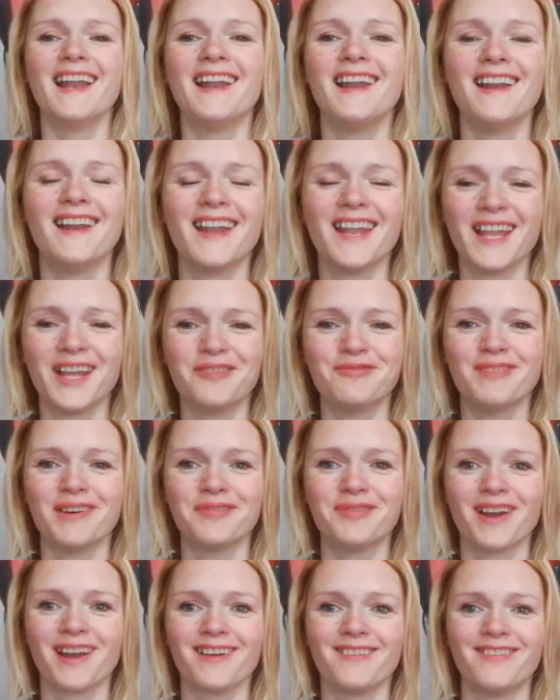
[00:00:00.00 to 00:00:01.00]
Hello my
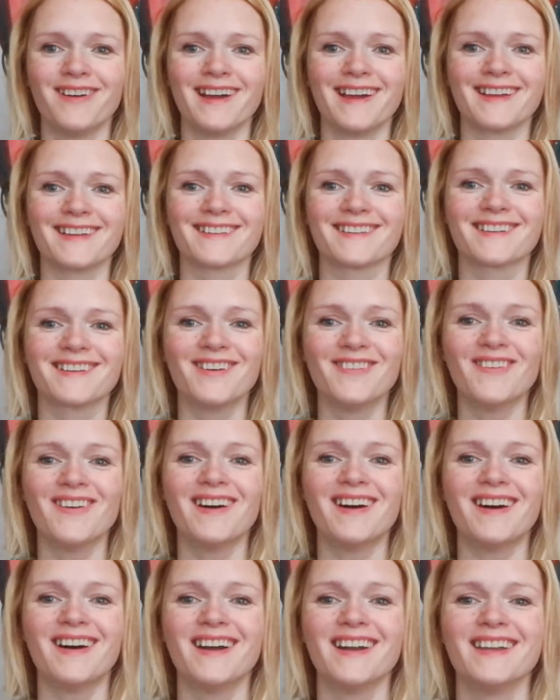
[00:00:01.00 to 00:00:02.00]
beloved, how
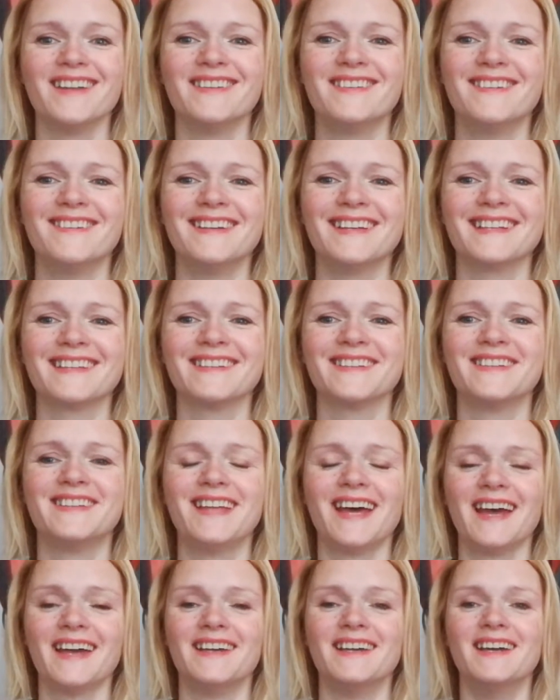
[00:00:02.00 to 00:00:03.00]
are you doing
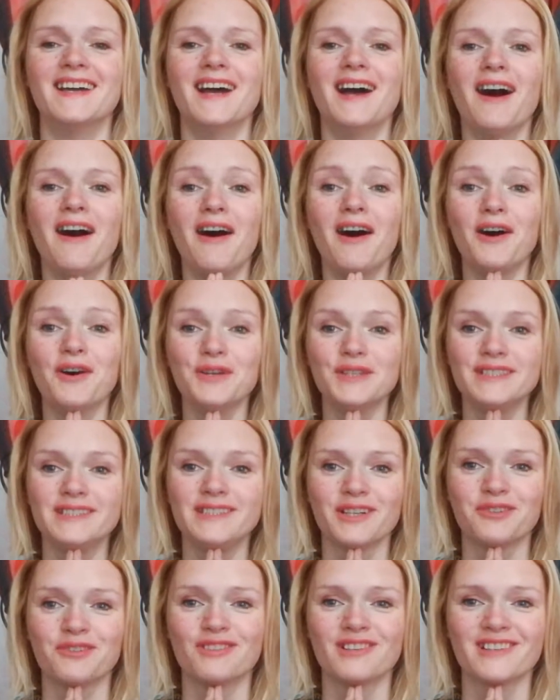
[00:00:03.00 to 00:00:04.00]
today? How is
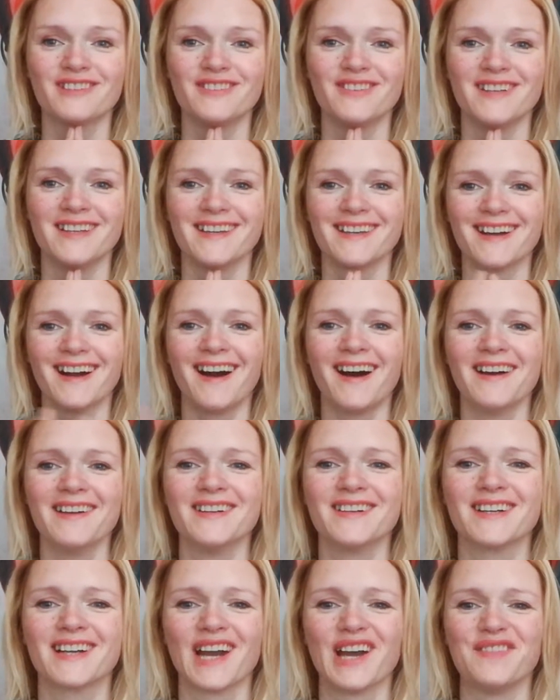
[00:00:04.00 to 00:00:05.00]
your world doing? Are
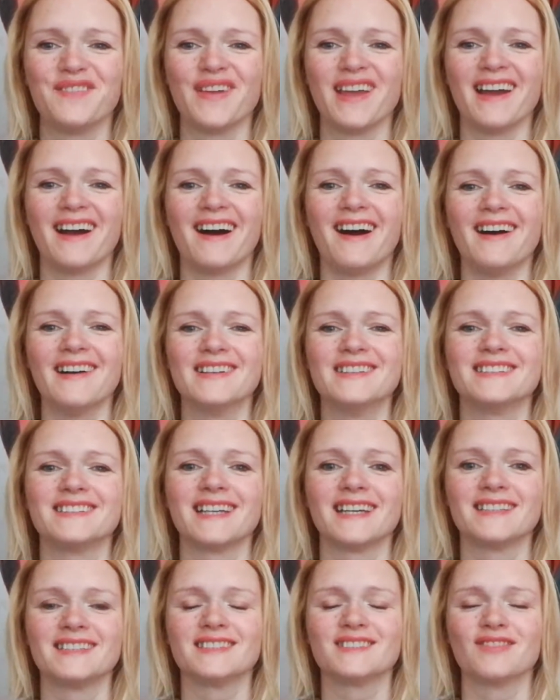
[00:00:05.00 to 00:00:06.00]
you happy? Are you
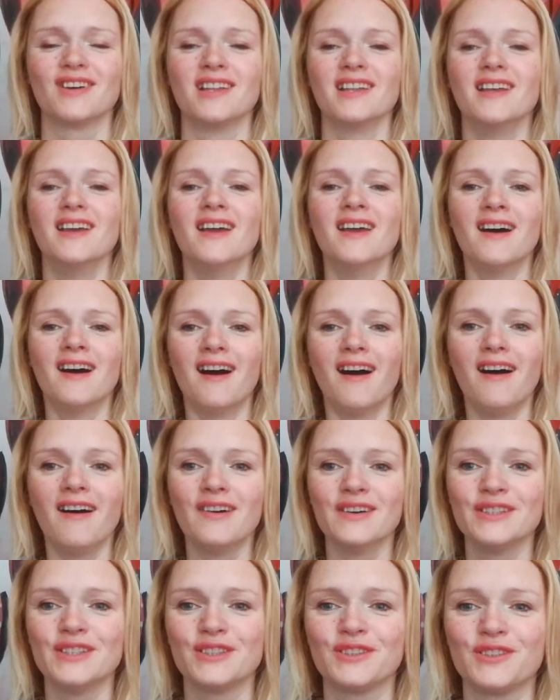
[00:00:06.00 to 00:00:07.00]
satisfied?
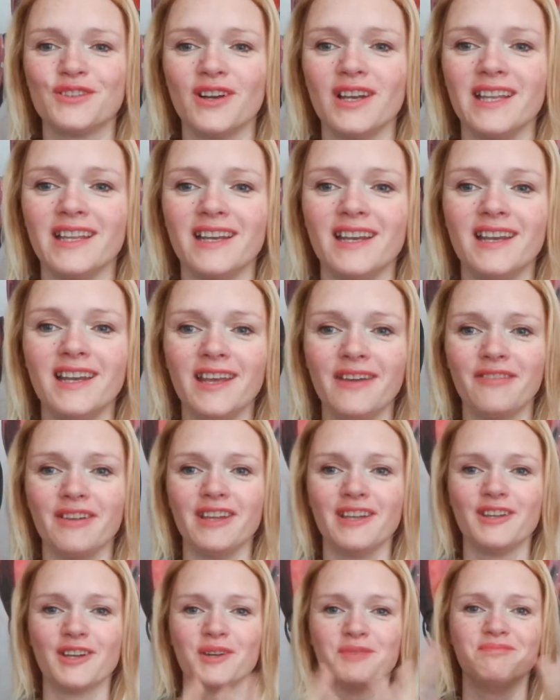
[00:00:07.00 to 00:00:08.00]
Are you truly
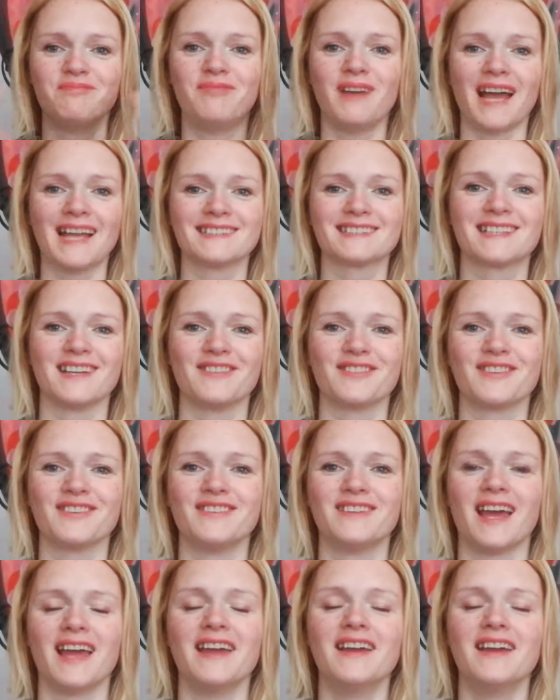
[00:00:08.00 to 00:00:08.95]
living your best life today?